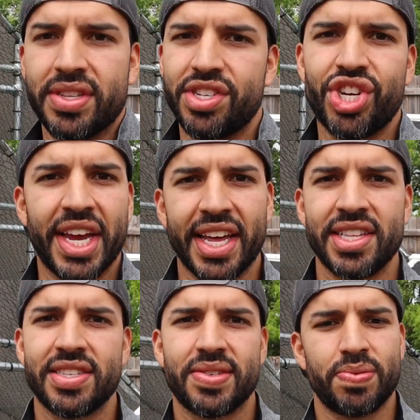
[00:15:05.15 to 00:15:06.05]

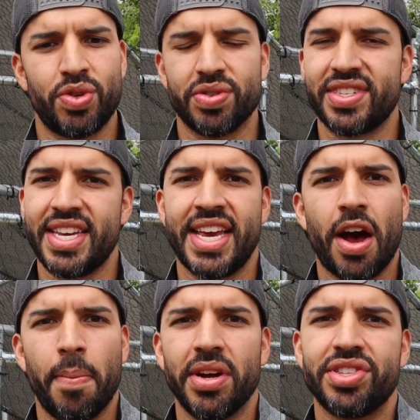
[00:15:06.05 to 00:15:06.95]
Chickens, you'll see
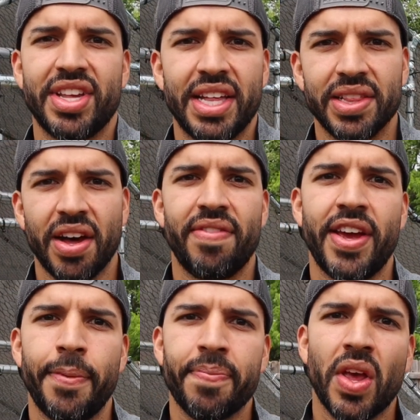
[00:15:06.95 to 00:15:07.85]
how much they love it.